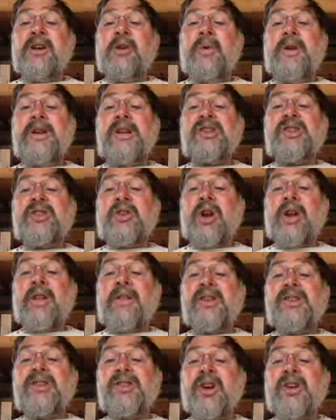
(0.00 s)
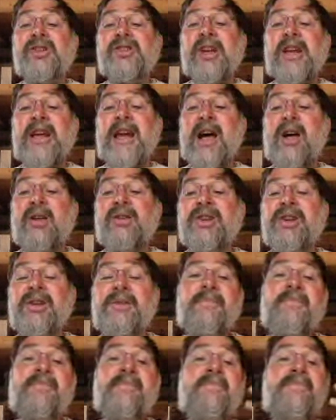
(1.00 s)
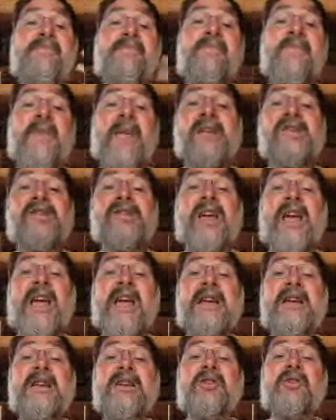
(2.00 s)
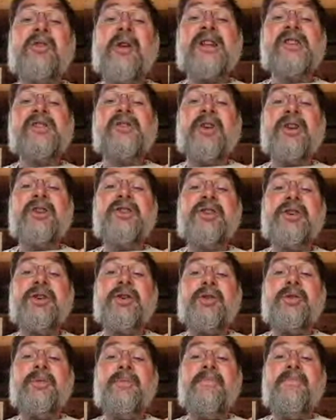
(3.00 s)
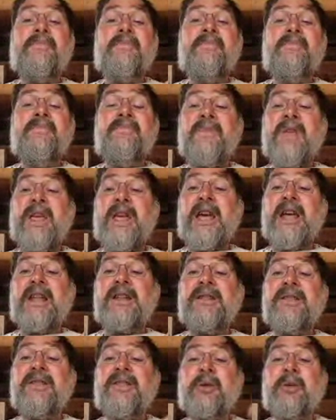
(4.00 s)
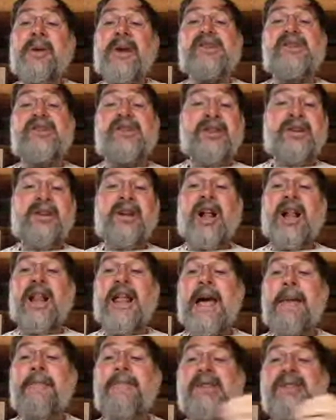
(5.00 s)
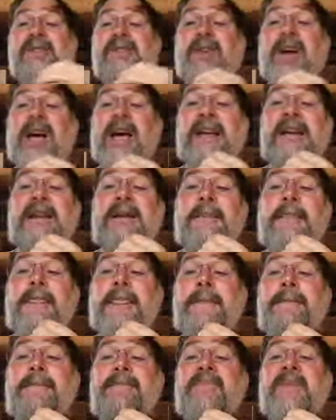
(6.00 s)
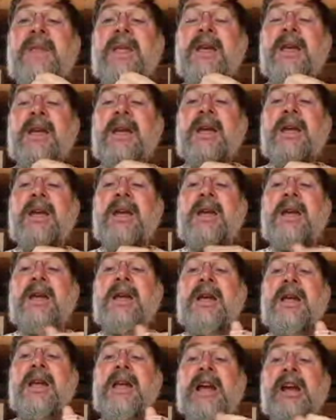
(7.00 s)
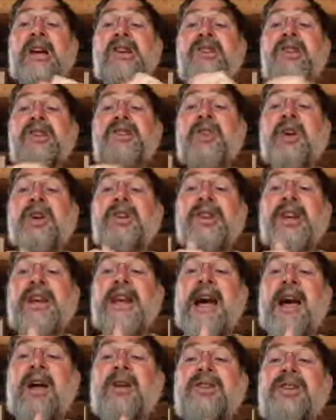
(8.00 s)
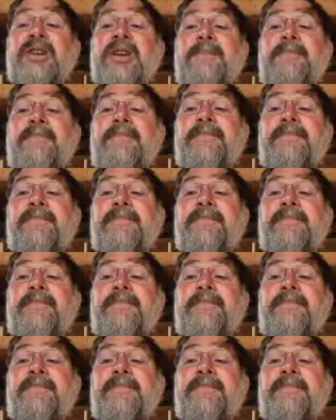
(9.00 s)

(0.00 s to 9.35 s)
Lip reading: we just go to the source account and say transfer to, and the rest all happens fine. Here's the source account,